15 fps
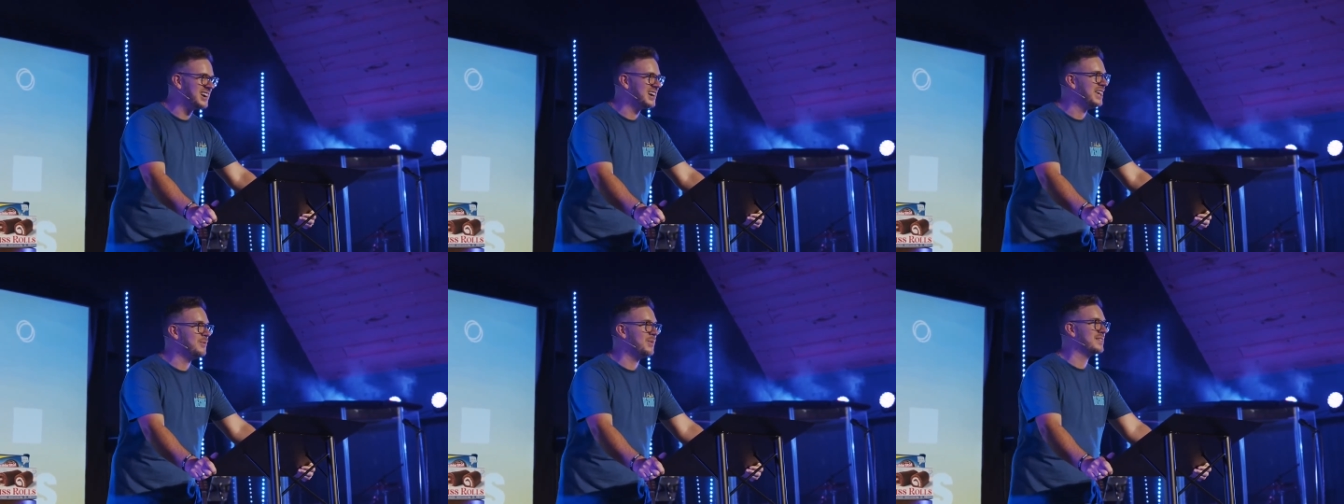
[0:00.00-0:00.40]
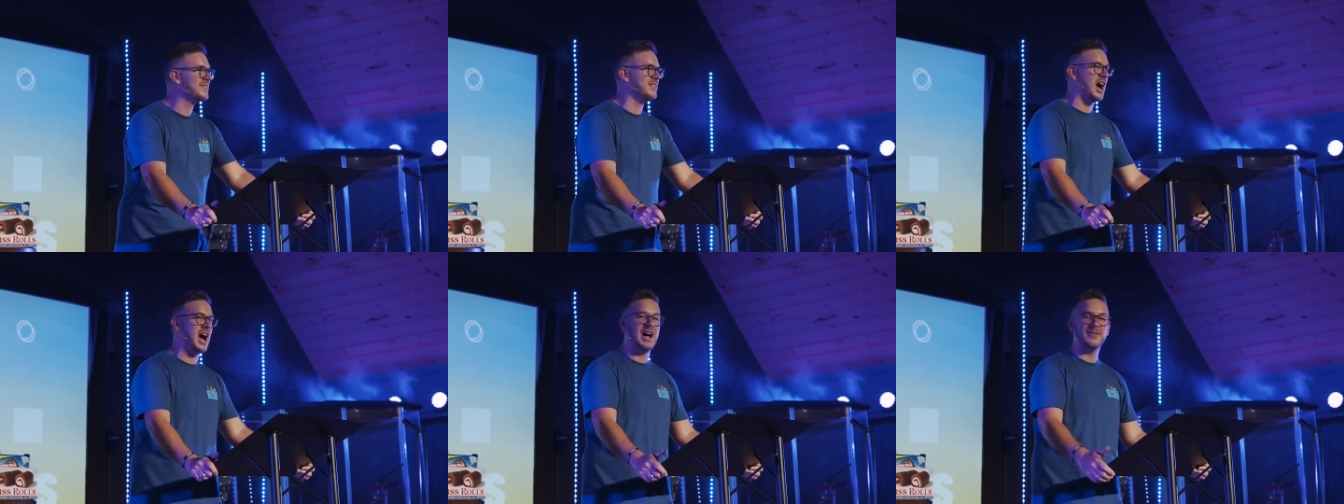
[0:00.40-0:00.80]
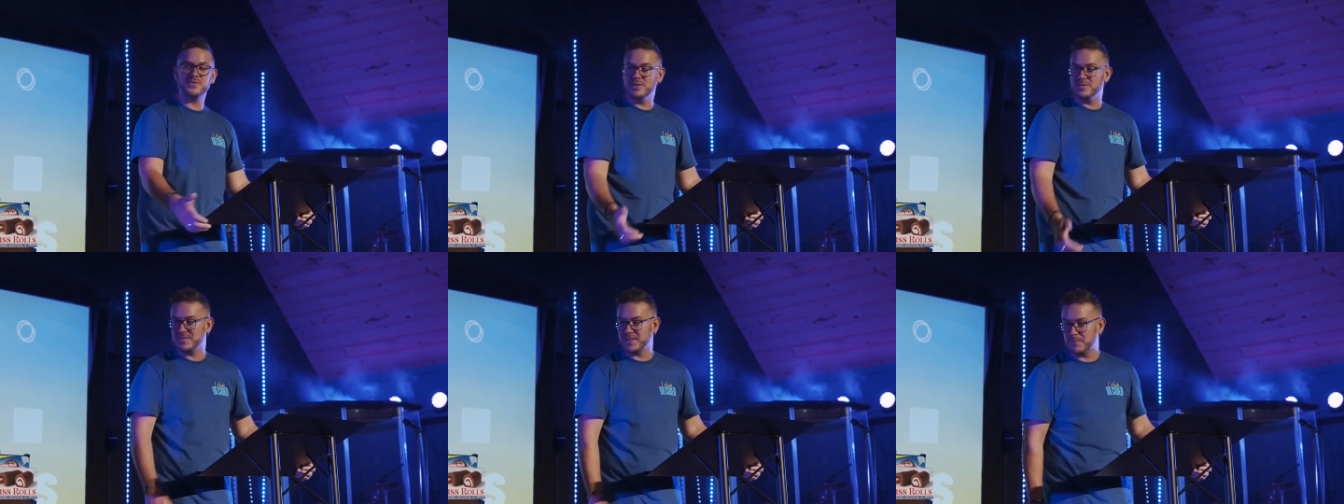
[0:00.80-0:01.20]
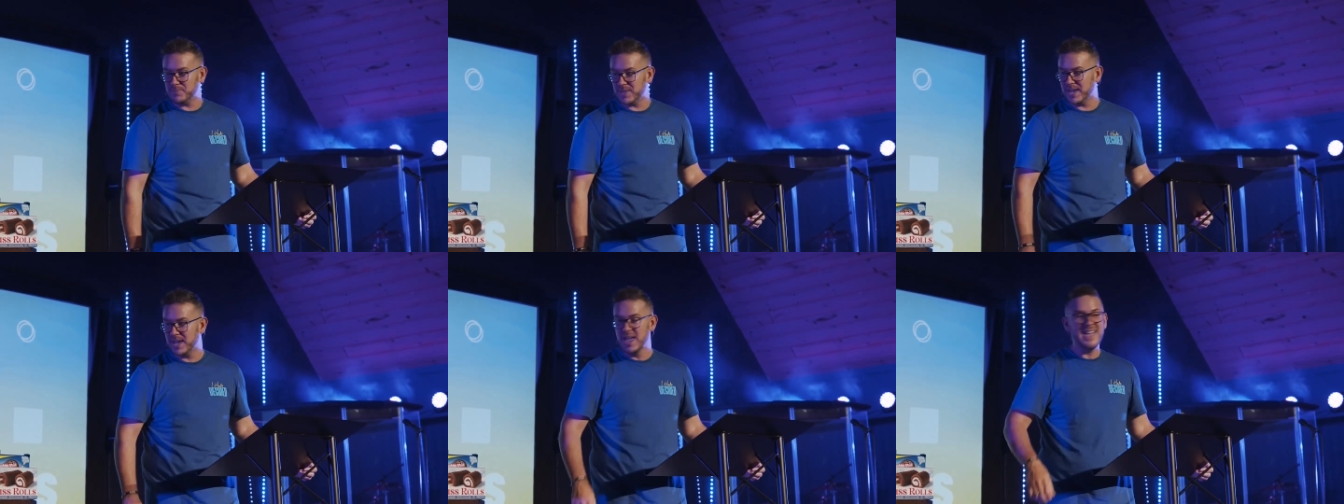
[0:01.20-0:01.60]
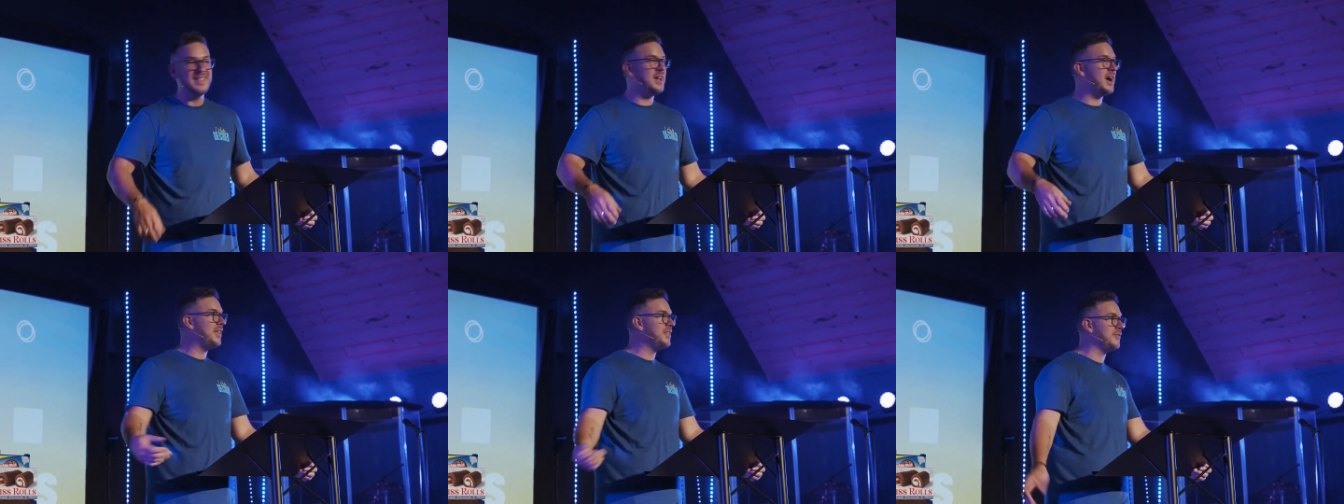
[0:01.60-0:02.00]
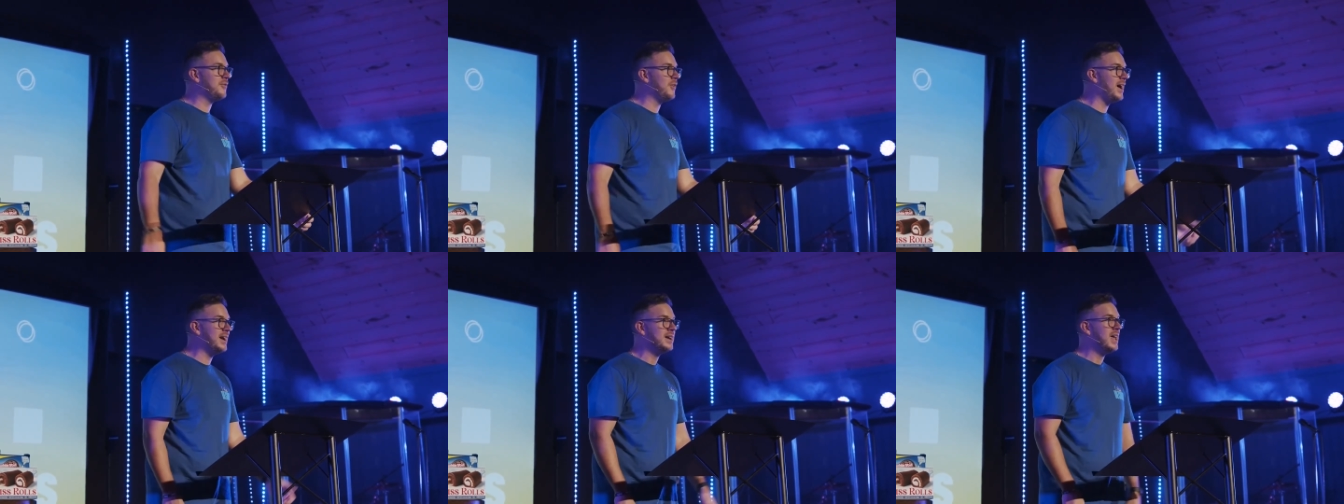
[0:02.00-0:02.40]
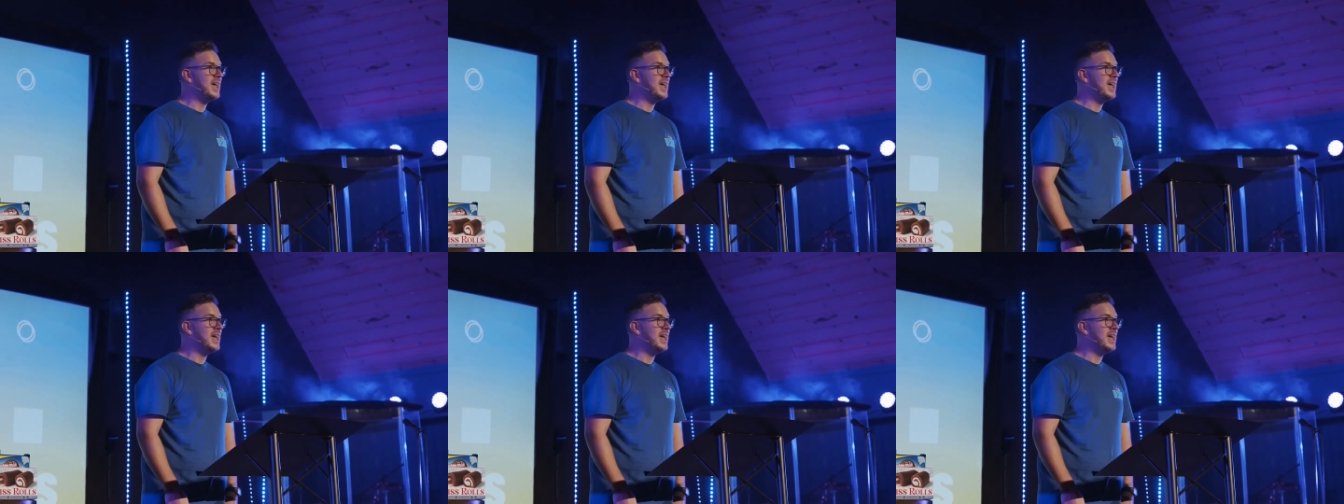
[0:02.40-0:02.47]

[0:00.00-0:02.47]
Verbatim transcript: He wants to offer you something that on the front,